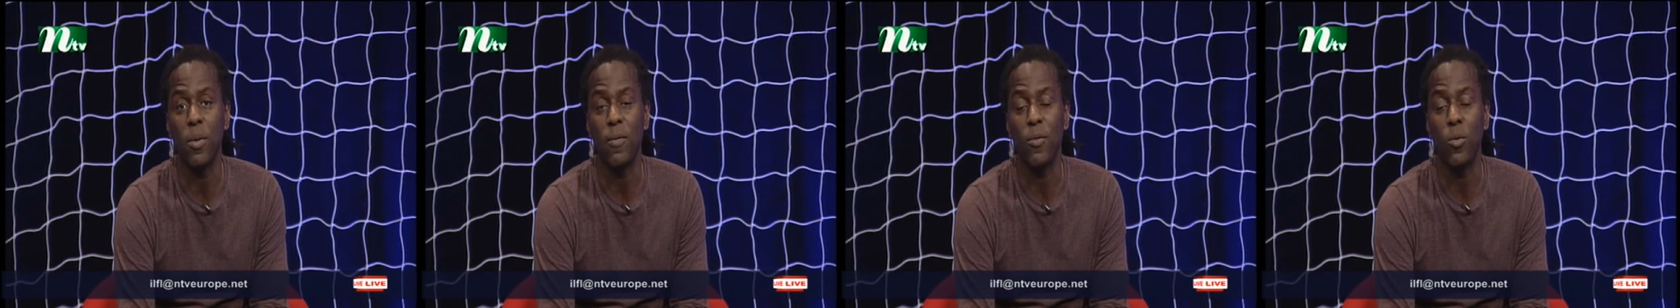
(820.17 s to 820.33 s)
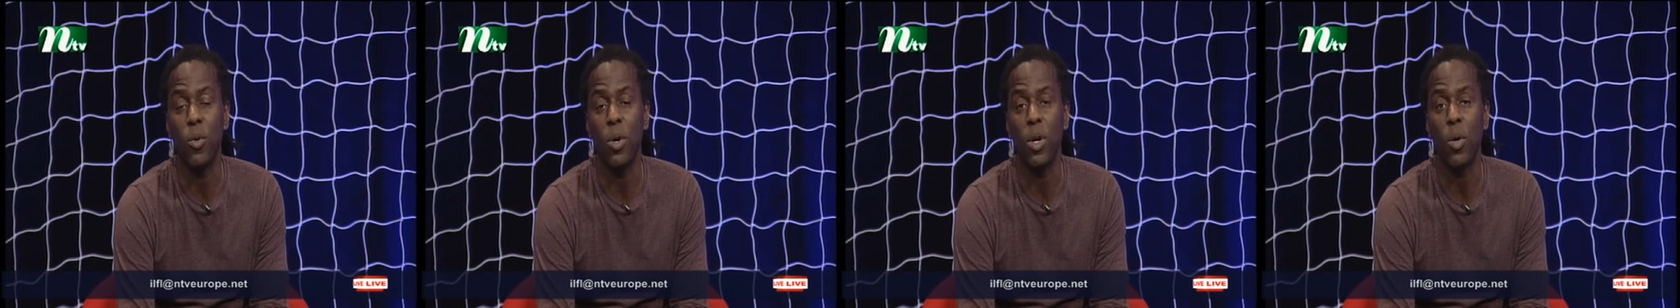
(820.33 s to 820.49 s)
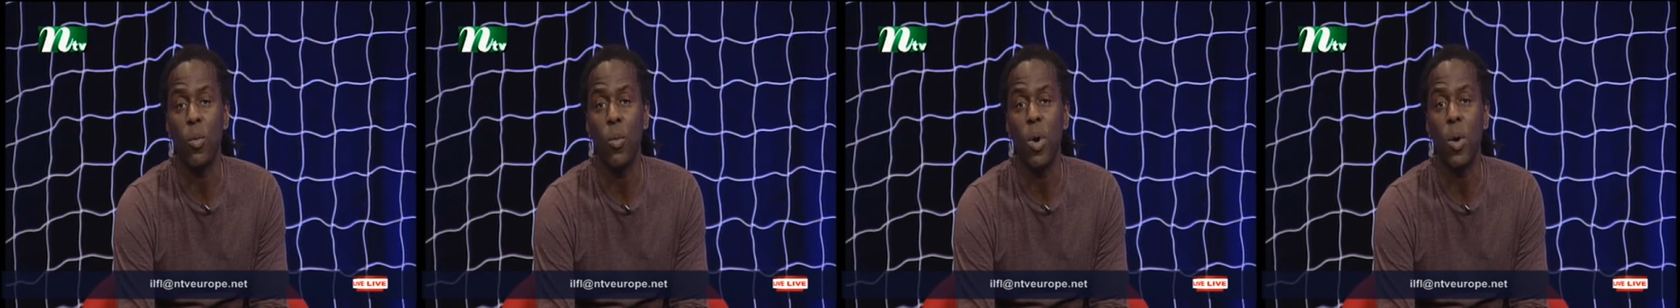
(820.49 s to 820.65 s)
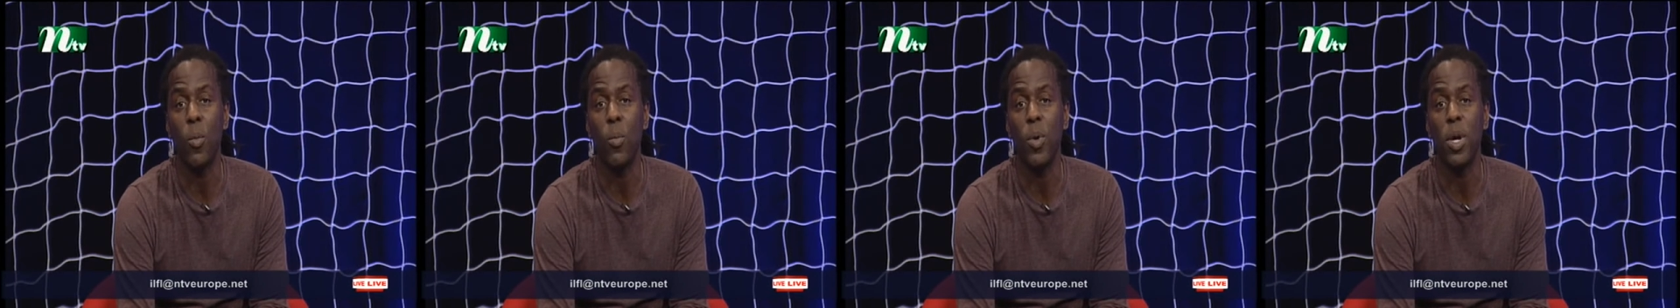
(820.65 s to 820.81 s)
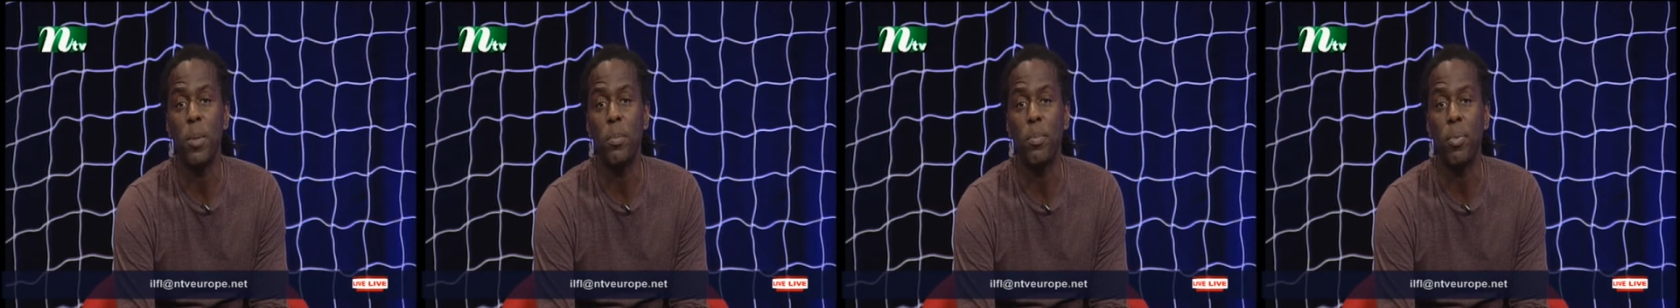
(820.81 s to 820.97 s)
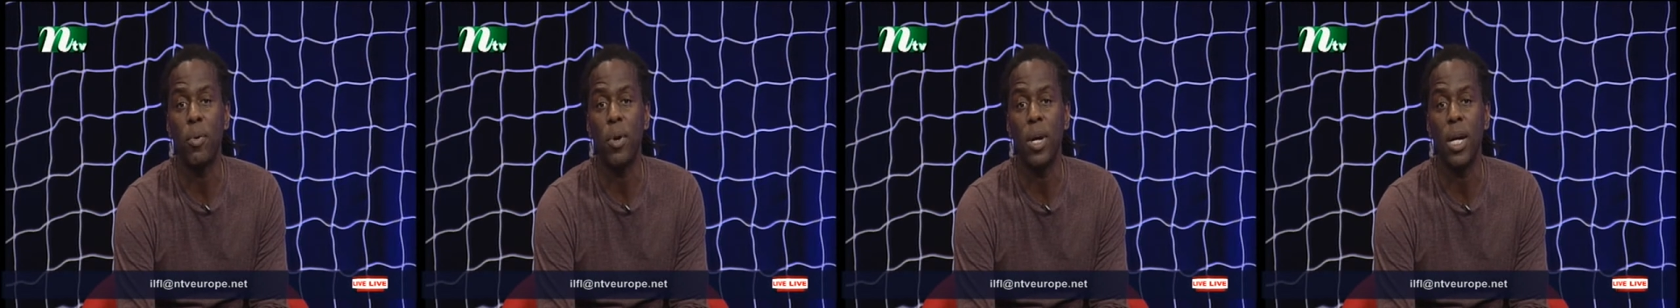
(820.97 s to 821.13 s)
We've got a one
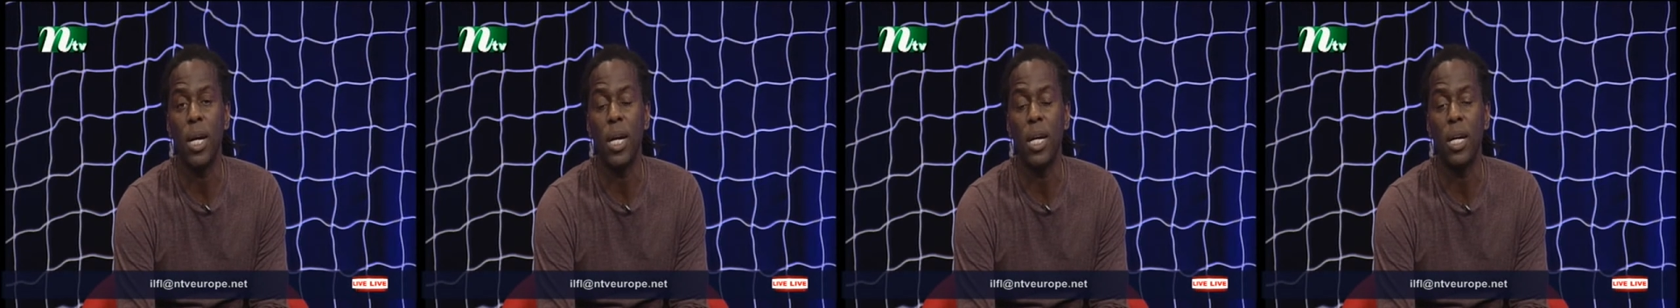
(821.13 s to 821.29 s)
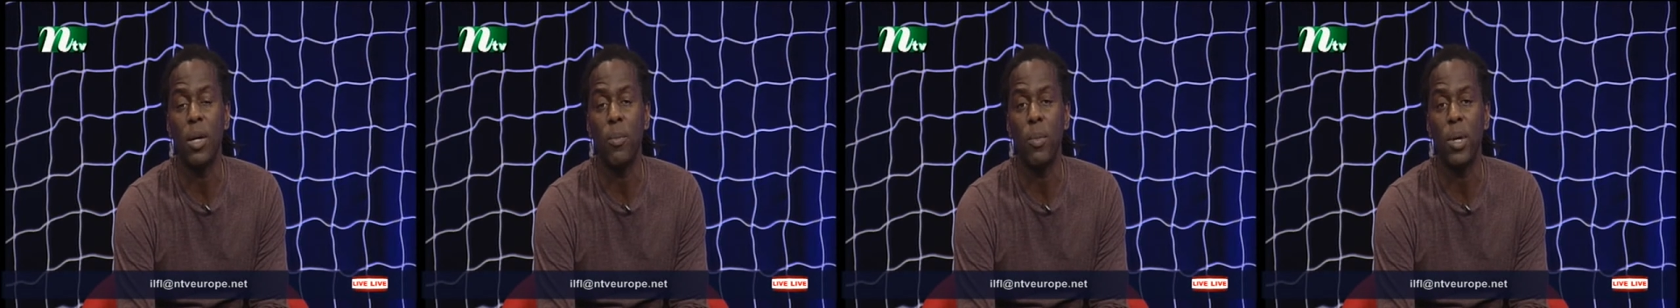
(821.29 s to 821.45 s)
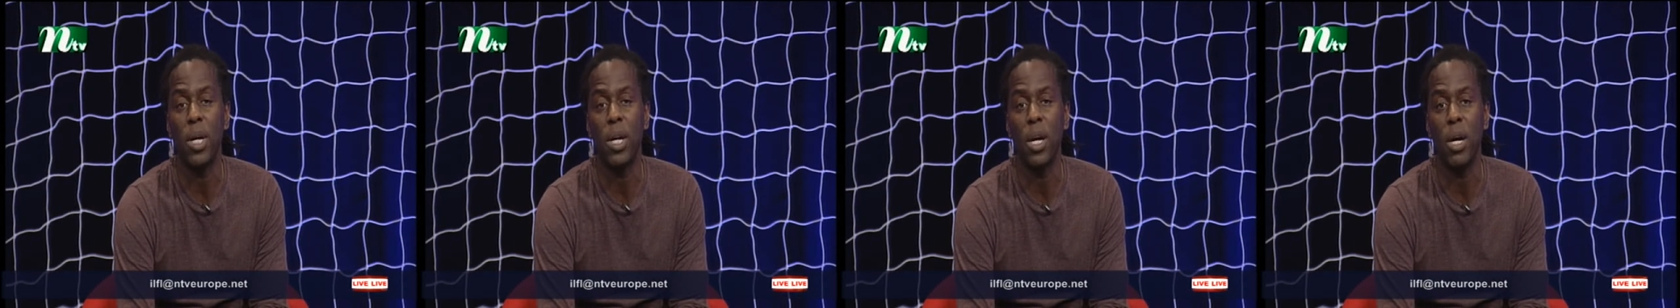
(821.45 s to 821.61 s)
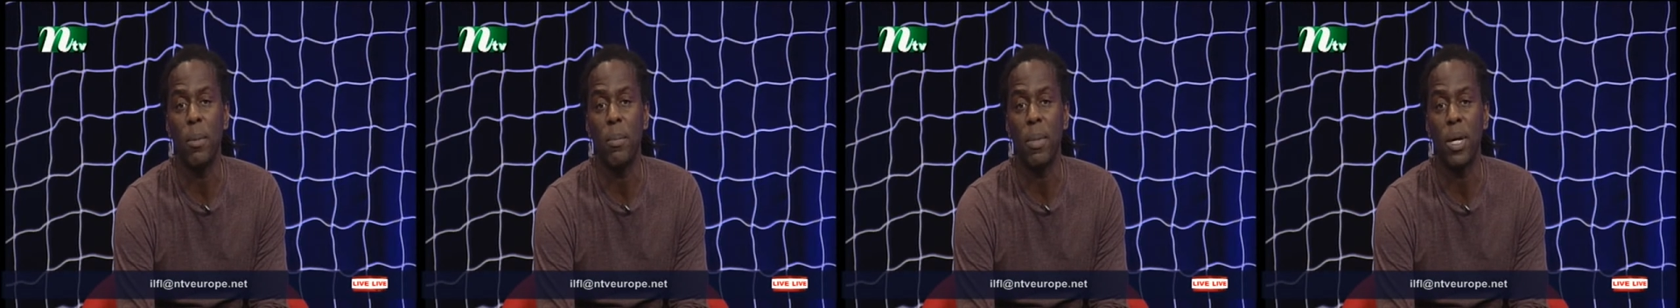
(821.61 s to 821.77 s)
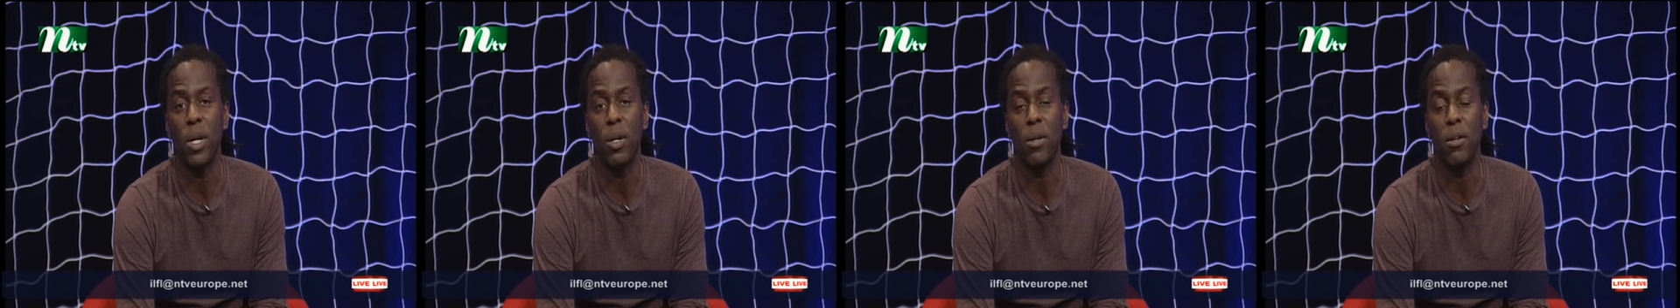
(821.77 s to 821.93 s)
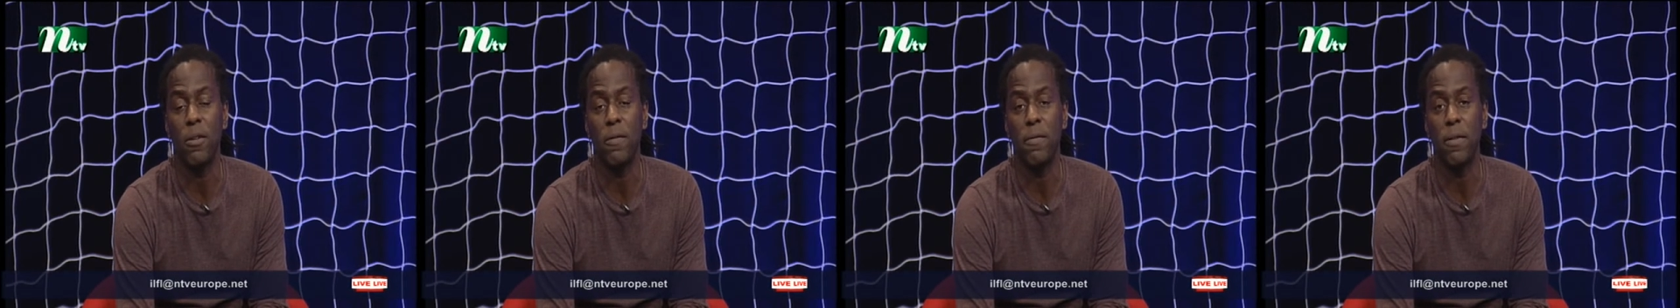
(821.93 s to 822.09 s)
week break and then we come
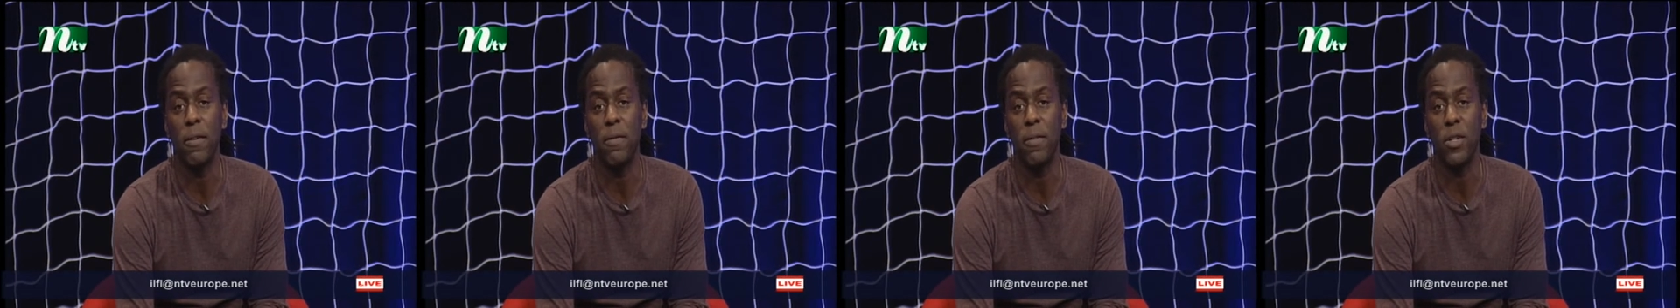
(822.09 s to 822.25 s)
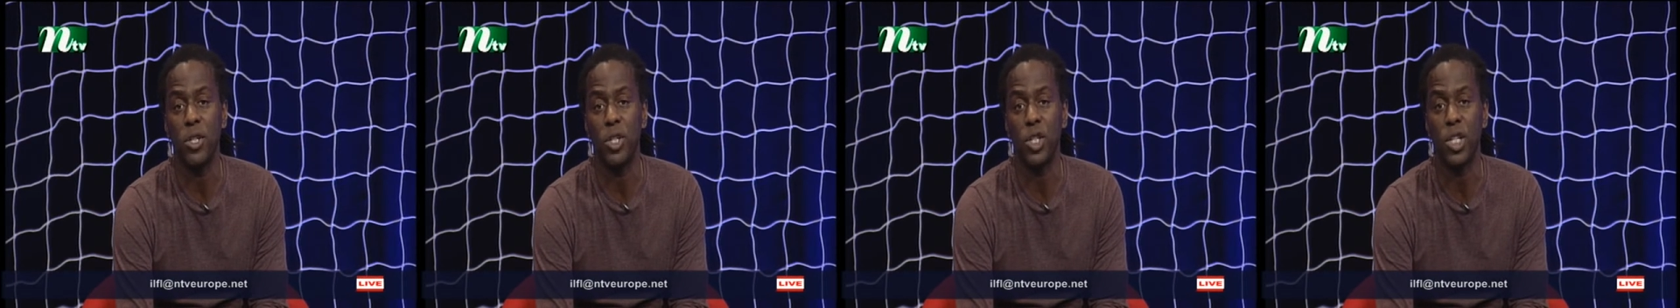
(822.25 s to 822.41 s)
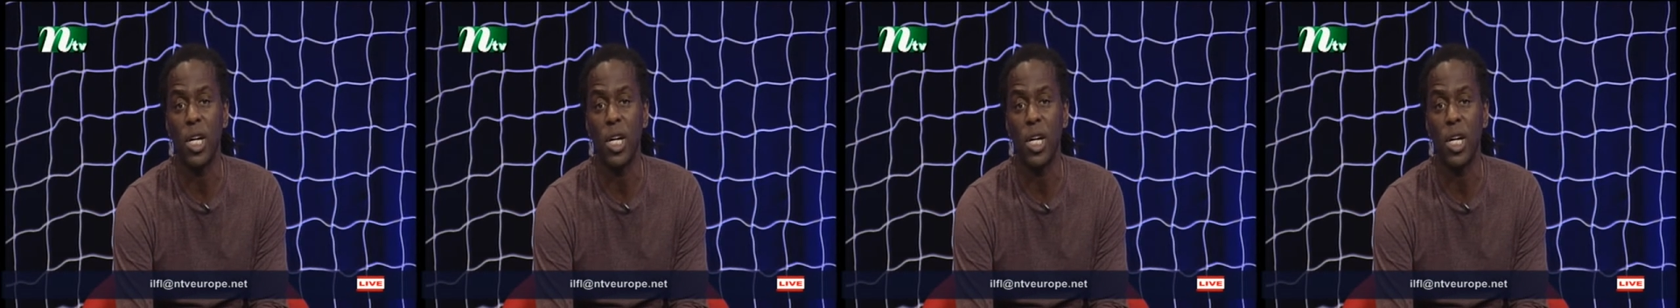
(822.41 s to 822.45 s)
back on the 5th of